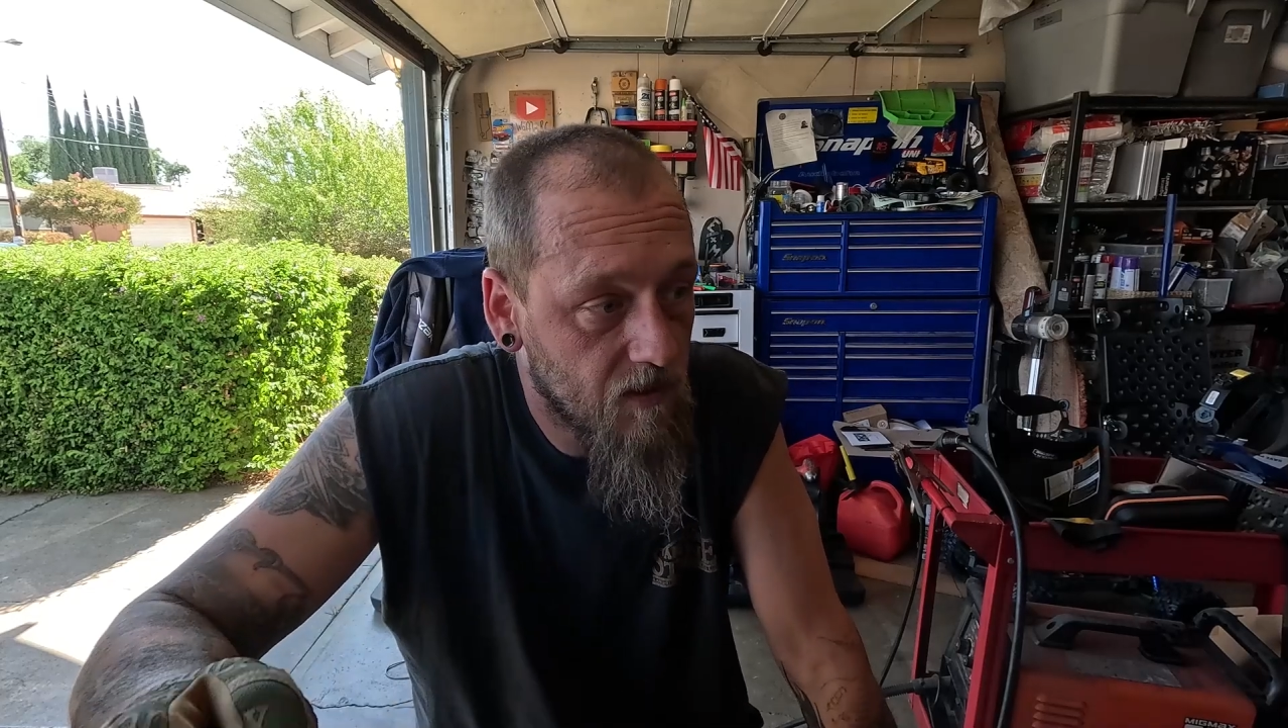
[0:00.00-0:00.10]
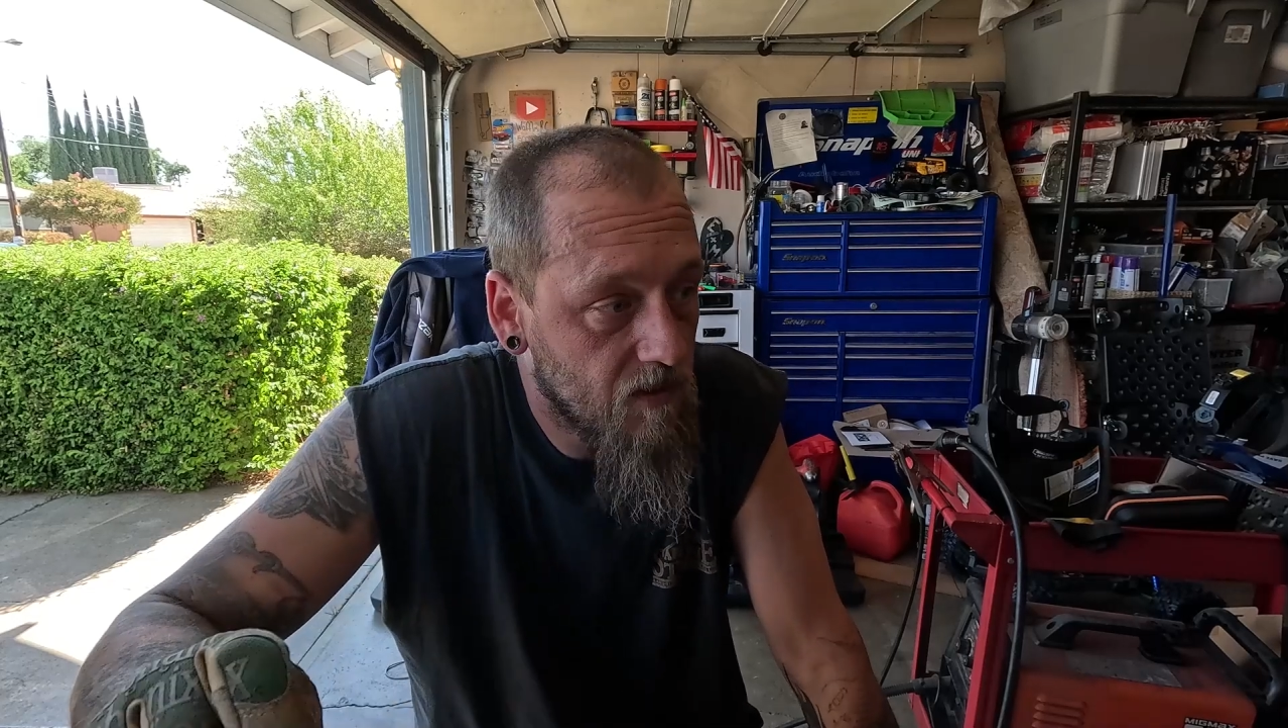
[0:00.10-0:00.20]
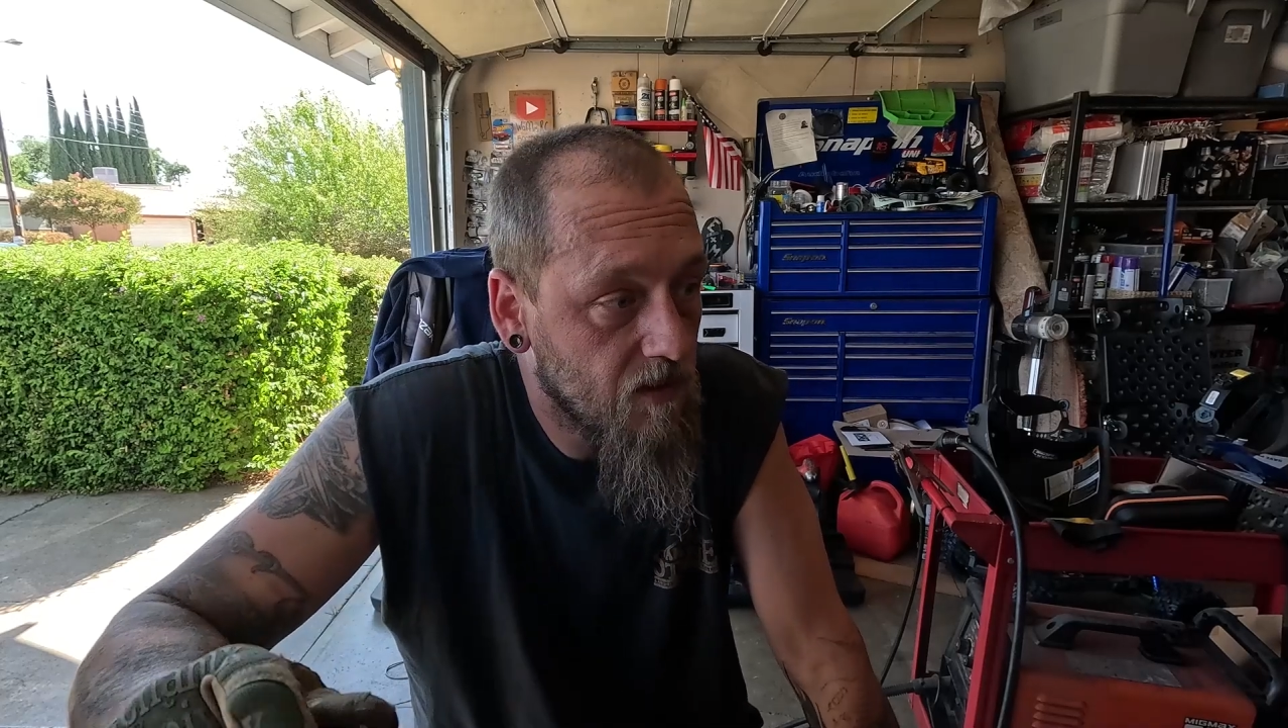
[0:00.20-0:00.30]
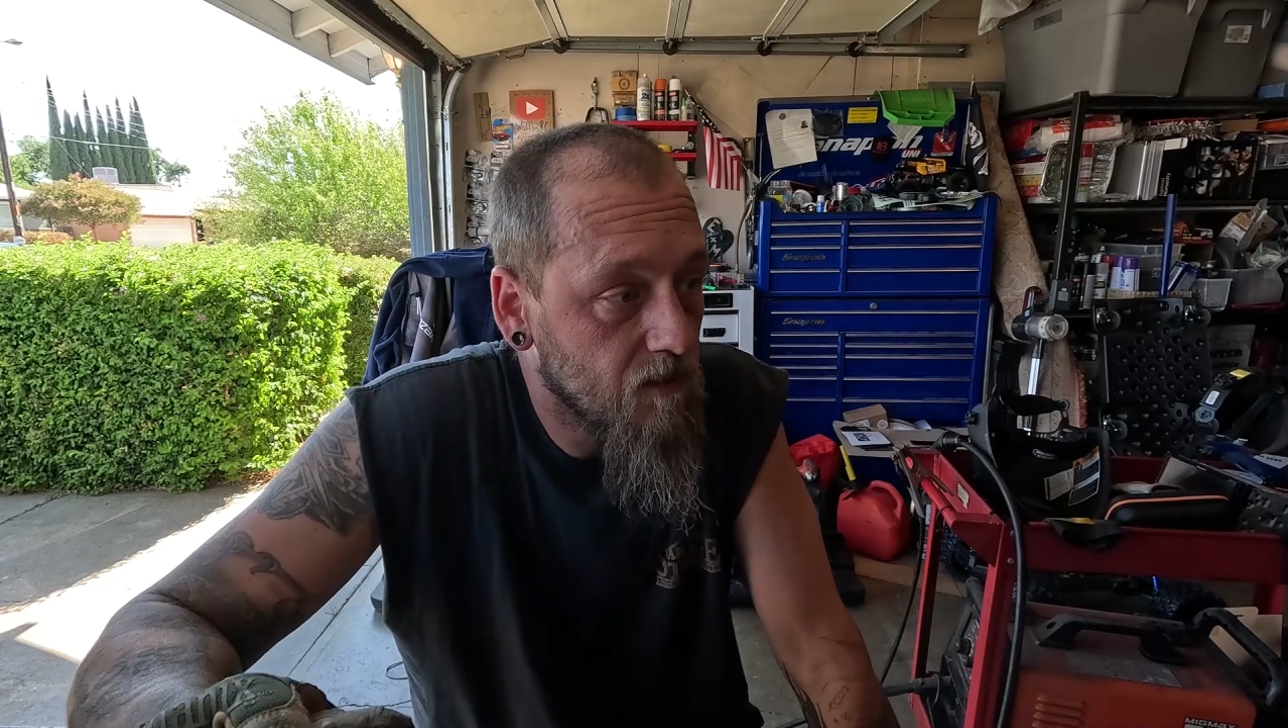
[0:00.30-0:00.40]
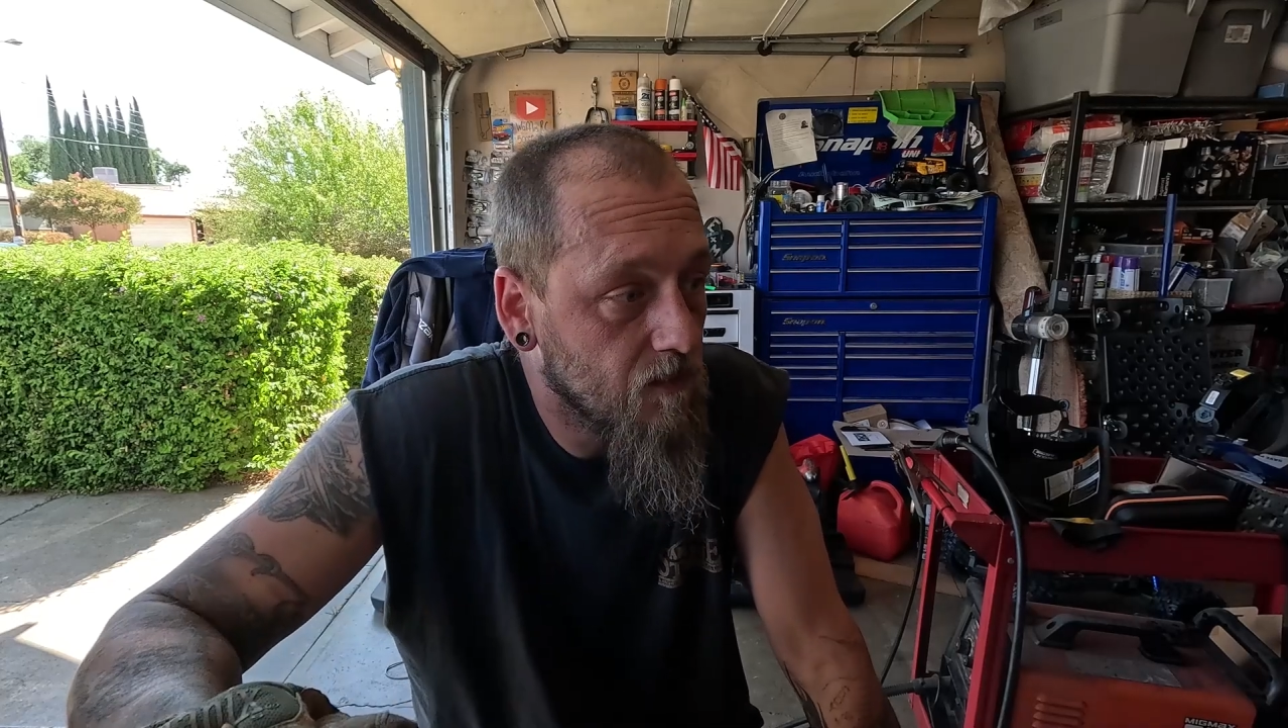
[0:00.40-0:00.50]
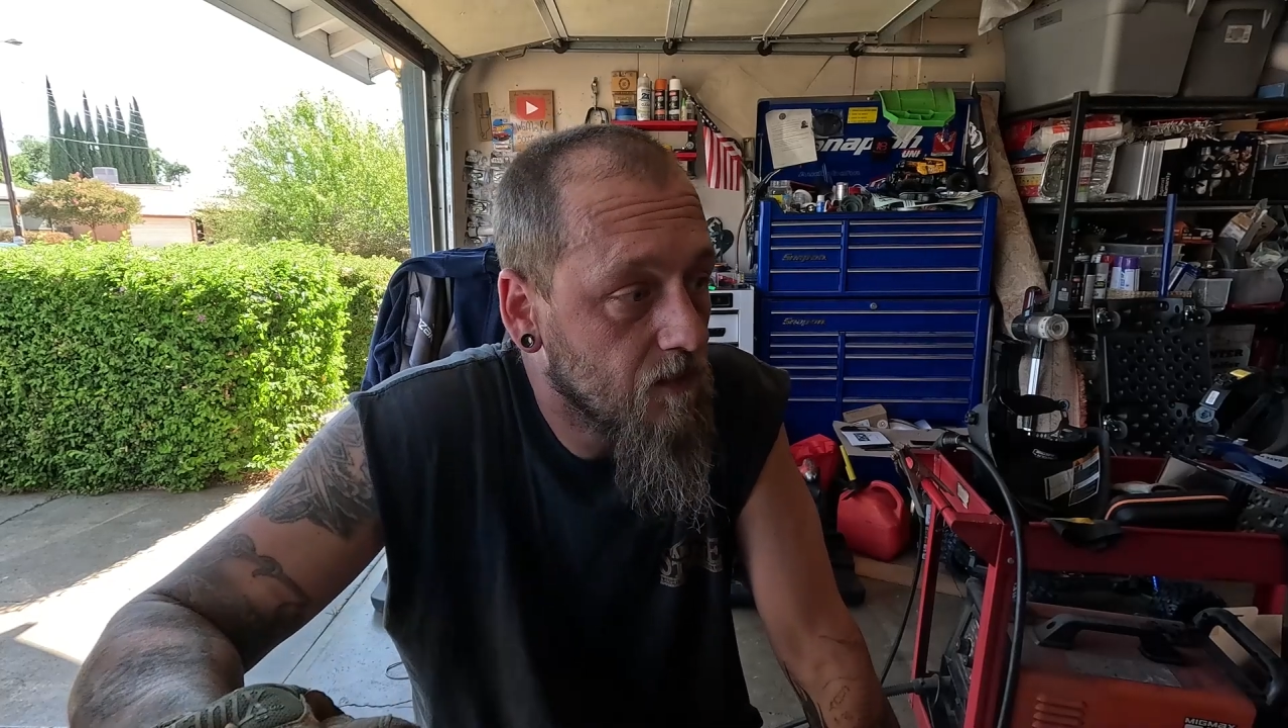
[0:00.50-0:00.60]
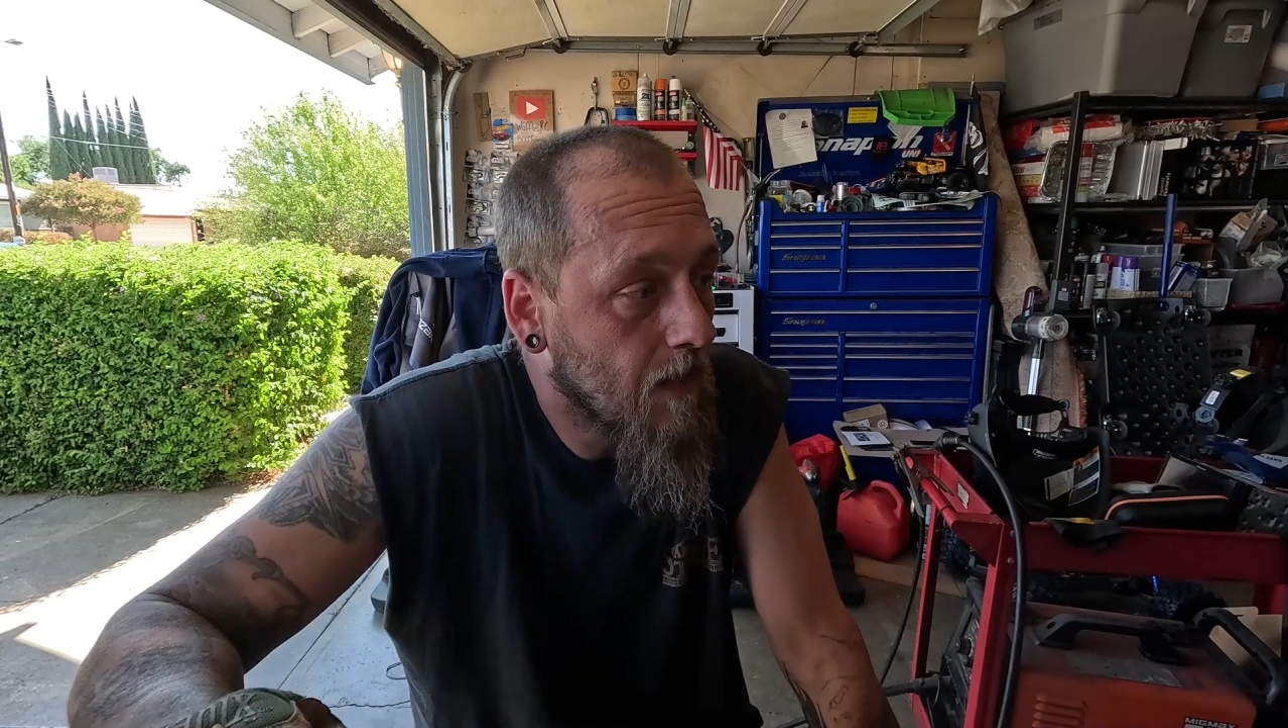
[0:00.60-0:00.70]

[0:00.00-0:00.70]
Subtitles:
too.